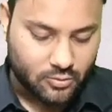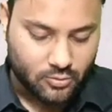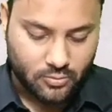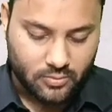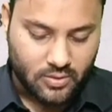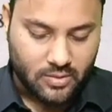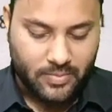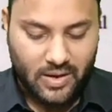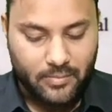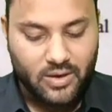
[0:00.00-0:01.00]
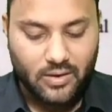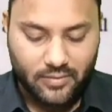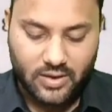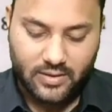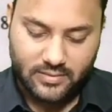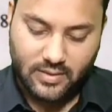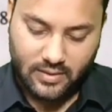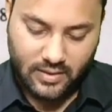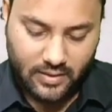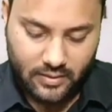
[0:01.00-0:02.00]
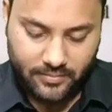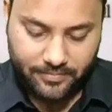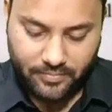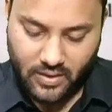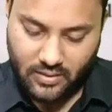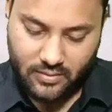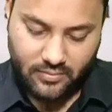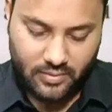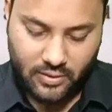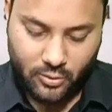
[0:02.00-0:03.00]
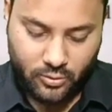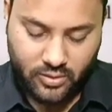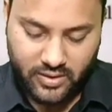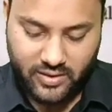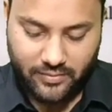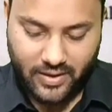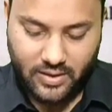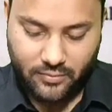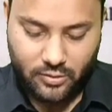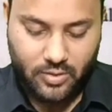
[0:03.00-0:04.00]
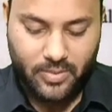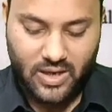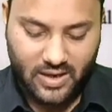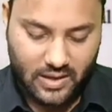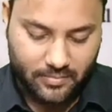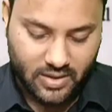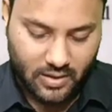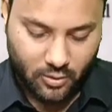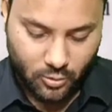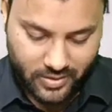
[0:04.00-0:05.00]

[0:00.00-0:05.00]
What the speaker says: So primary gravida is the known risk factor for the preeclampsia.